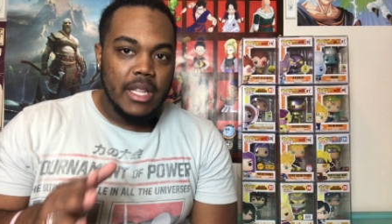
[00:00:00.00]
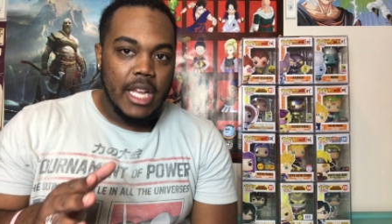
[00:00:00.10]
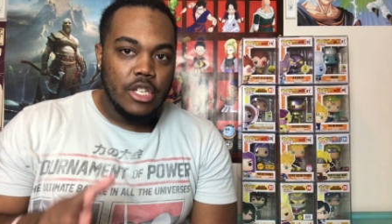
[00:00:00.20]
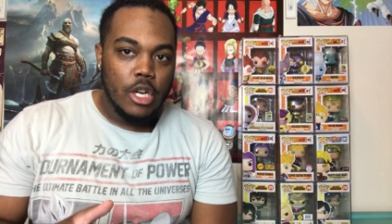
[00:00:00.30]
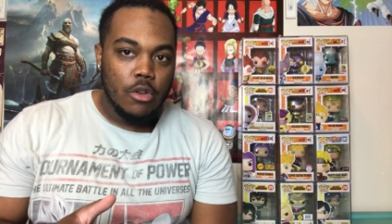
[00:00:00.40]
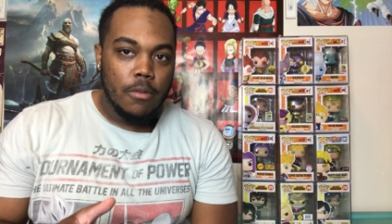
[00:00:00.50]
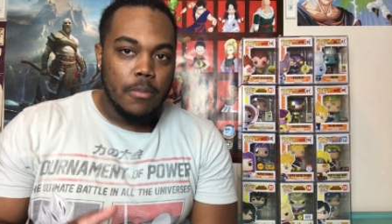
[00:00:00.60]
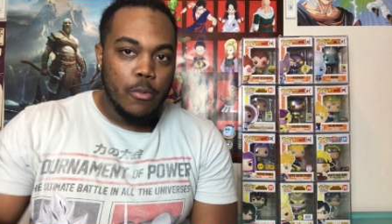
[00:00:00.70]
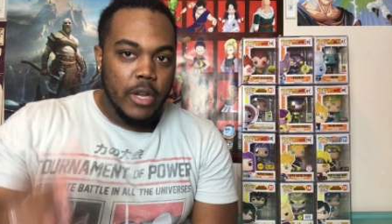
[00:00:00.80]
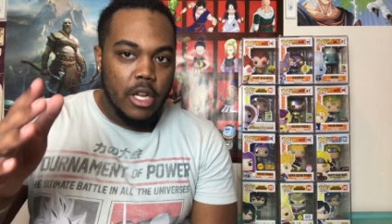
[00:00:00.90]
that joke,
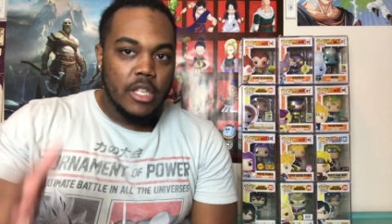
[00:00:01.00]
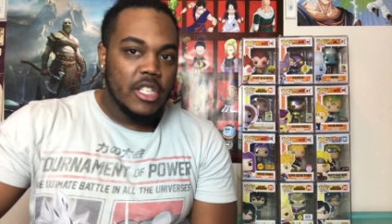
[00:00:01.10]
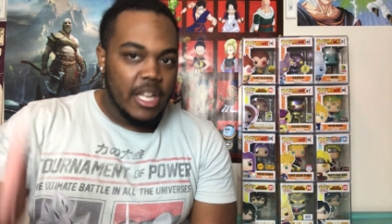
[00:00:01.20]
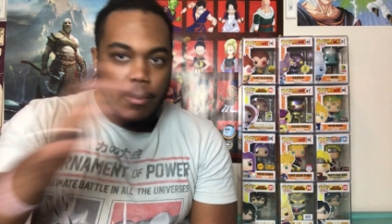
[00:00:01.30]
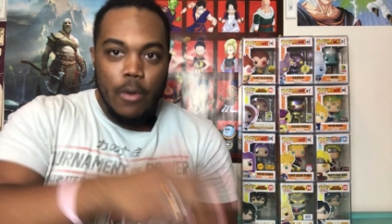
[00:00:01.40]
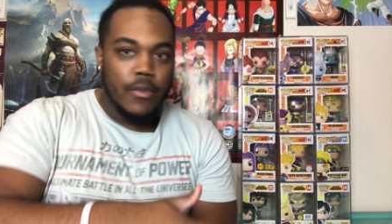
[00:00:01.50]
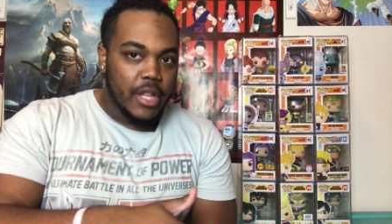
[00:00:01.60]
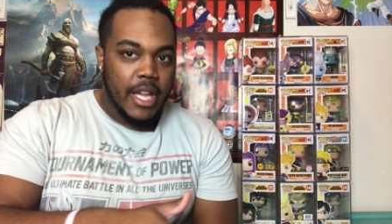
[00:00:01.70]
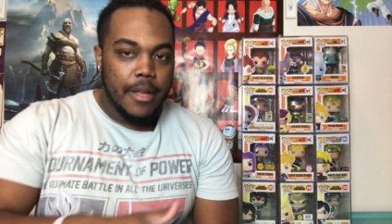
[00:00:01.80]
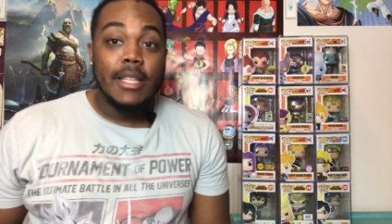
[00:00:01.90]
but we're gonna skip over
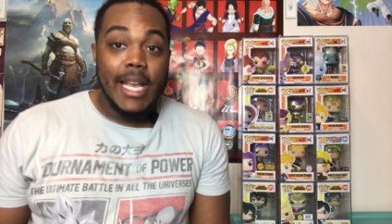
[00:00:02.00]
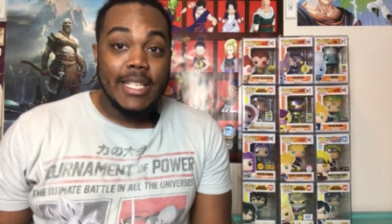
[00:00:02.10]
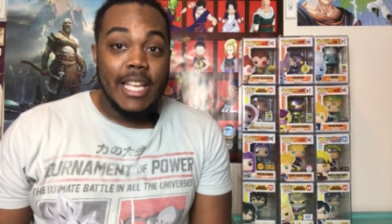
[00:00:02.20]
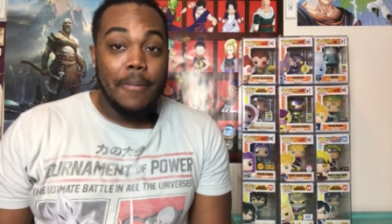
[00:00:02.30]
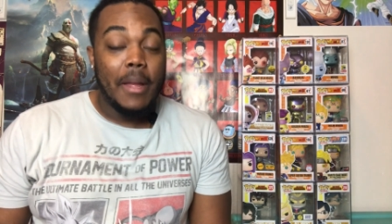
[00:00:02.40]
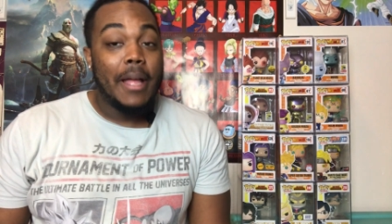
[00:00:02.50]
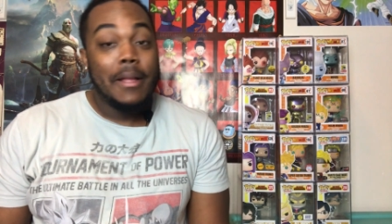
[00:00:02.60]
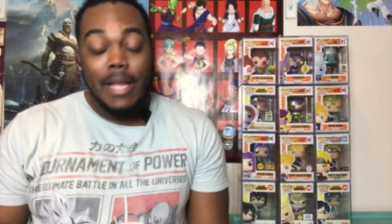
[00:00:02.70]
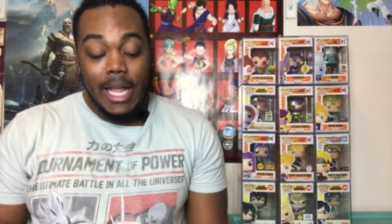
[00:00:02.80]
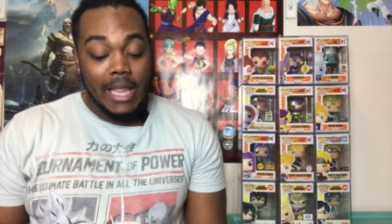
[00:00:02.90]
that. Next up,
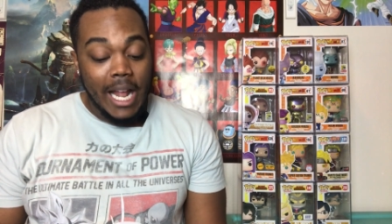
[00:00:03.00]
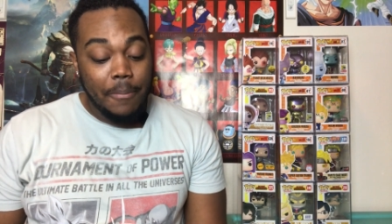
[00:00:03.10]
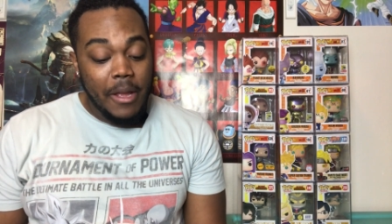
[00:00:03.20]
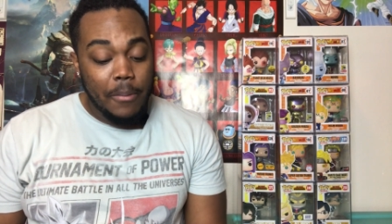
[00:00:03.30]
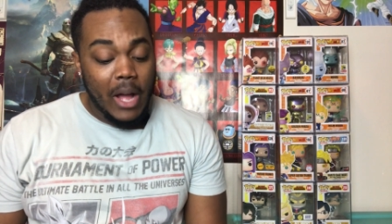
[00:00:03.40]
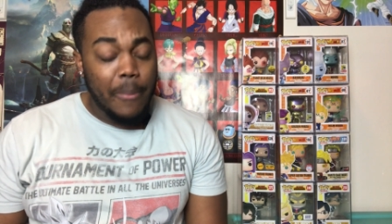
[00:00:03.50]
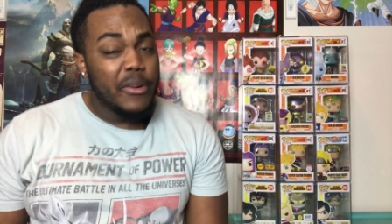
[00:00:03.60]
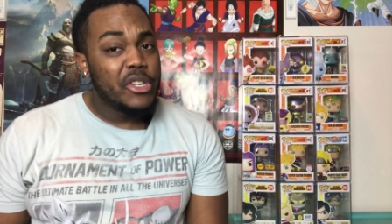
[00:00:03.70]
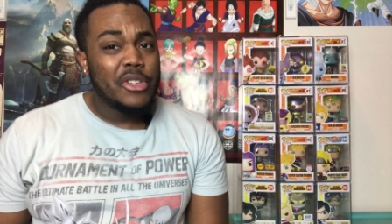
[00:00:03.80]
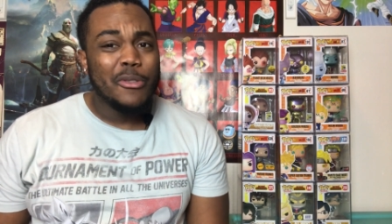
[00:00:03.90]
a lot of people I'm
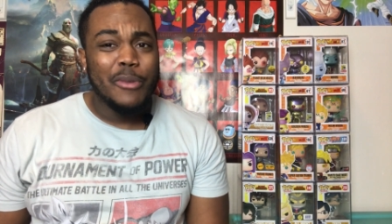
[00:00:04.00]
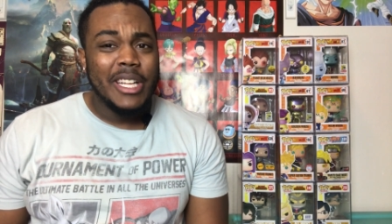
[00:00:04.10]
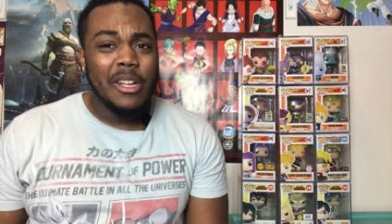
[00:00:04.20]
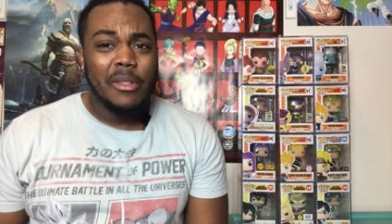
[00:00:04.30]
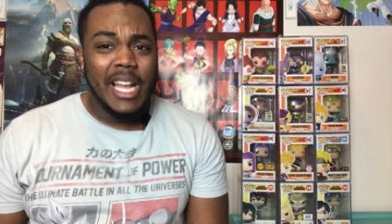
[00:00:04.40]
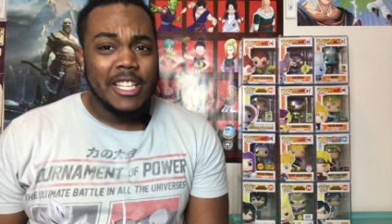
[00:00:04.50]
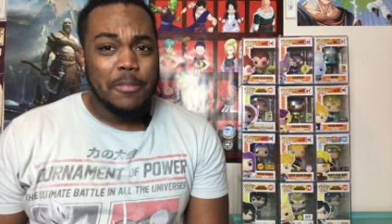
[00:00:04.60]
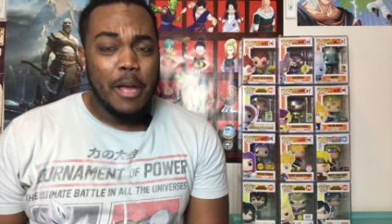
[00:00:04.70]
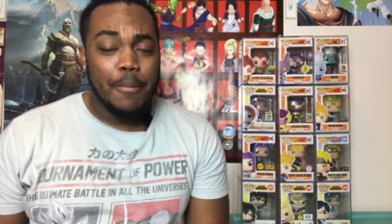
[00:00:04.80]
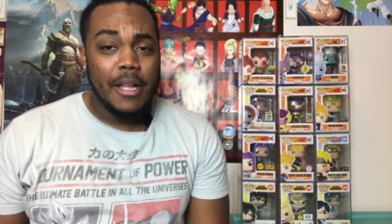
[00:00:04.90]
pretty sure really don't like this
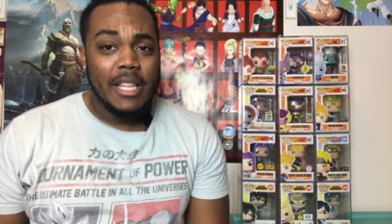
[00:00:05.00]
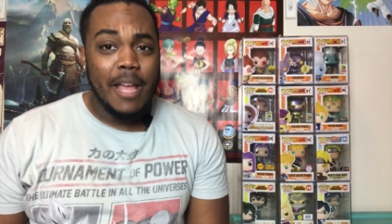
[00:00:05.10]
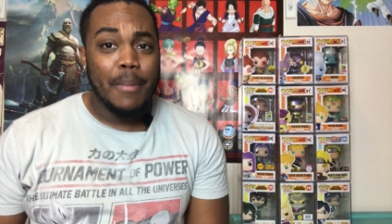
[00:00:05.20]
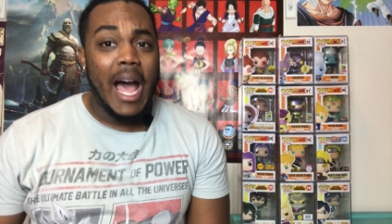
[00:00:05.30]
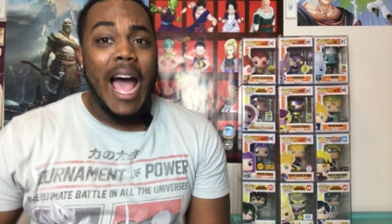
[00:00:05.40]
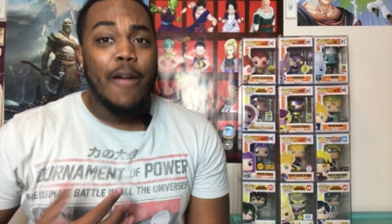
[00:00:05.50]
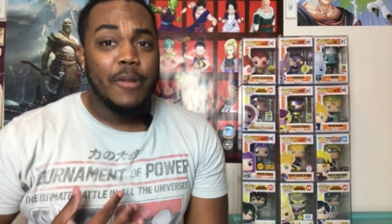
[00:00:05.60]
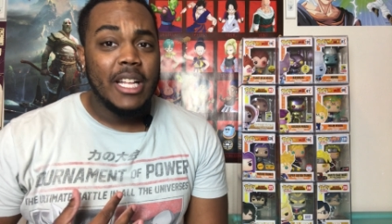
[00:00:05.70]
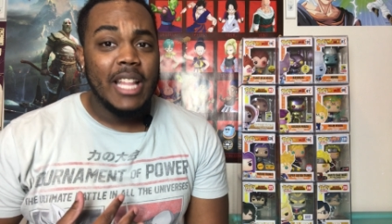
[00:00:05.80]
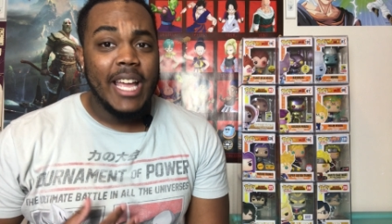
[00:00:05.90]
pop like that, but I
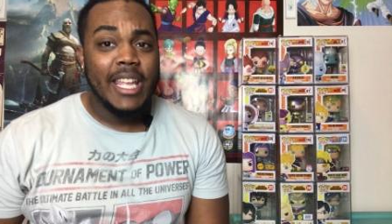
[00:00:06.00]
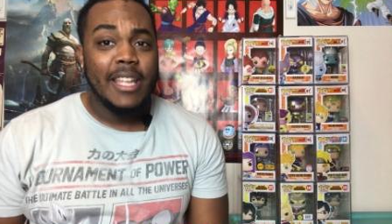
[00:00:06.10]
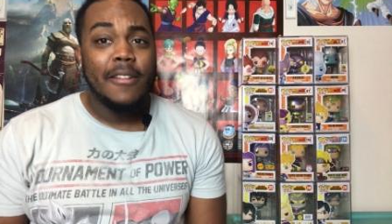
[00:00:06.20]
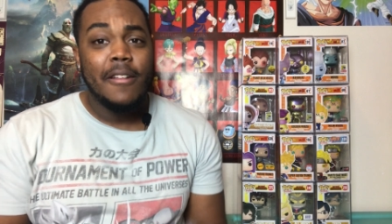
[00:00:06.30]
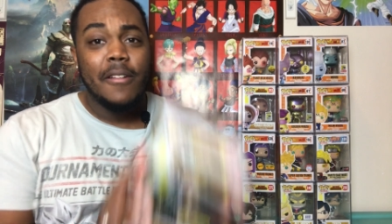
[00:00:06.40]
really like it.